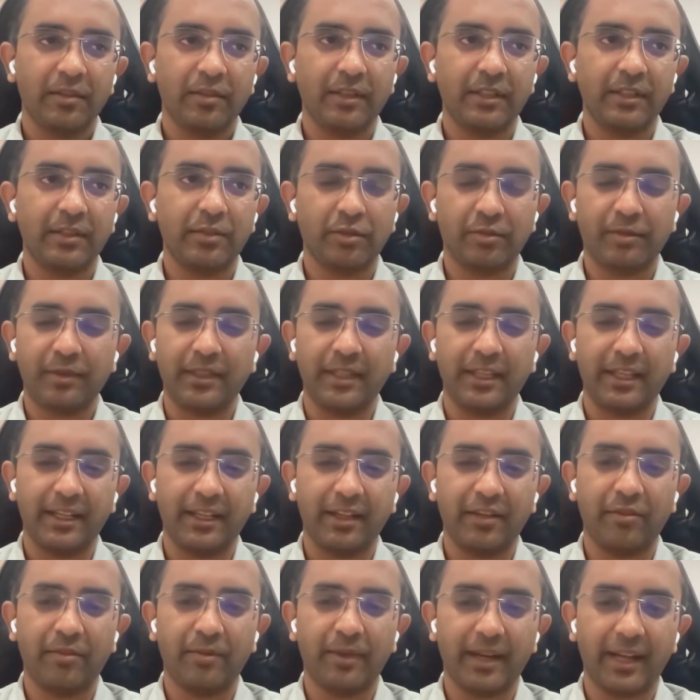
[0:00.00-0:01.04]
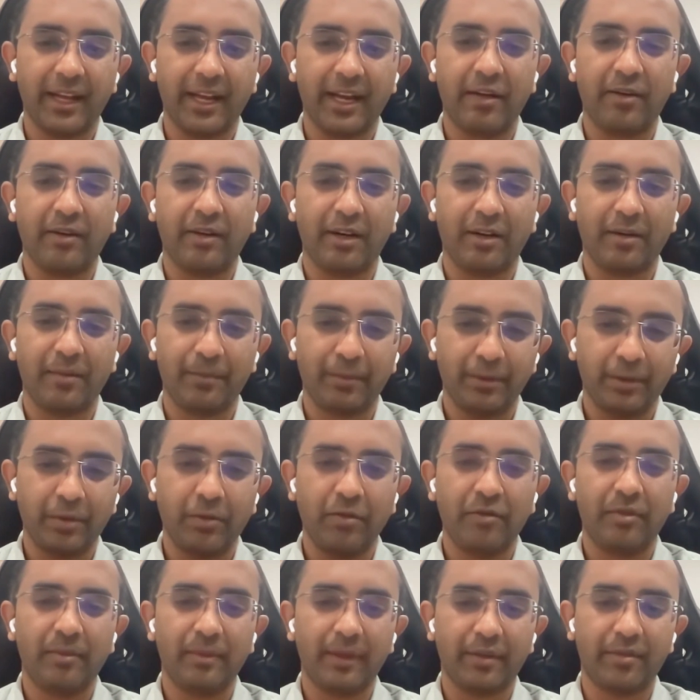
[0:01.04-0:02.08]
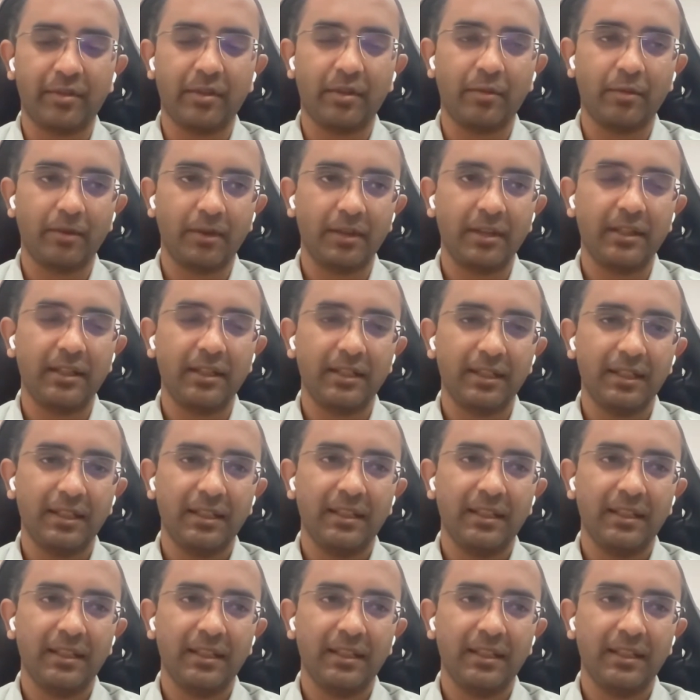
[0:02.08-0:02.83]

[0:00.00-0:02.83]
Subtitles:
So I think those were the areas where I had to kind of do some extra work.